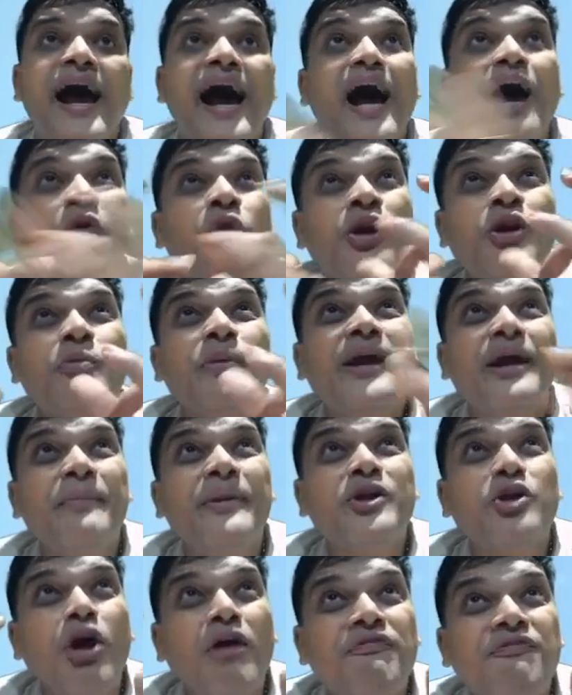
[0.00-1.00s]
I want to become a
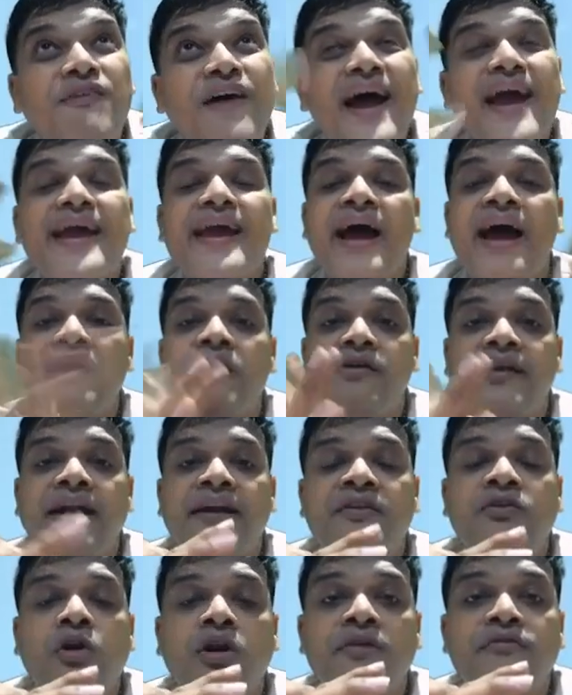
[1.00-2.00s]
top 5. That
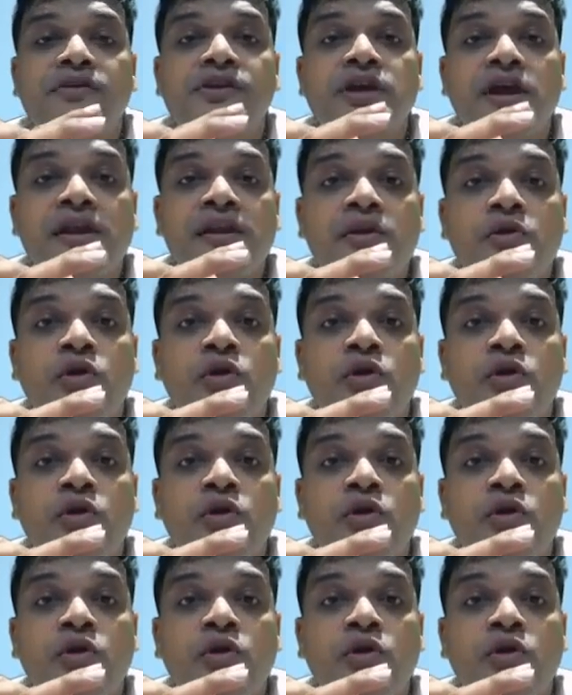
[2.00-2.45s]
is called a vision.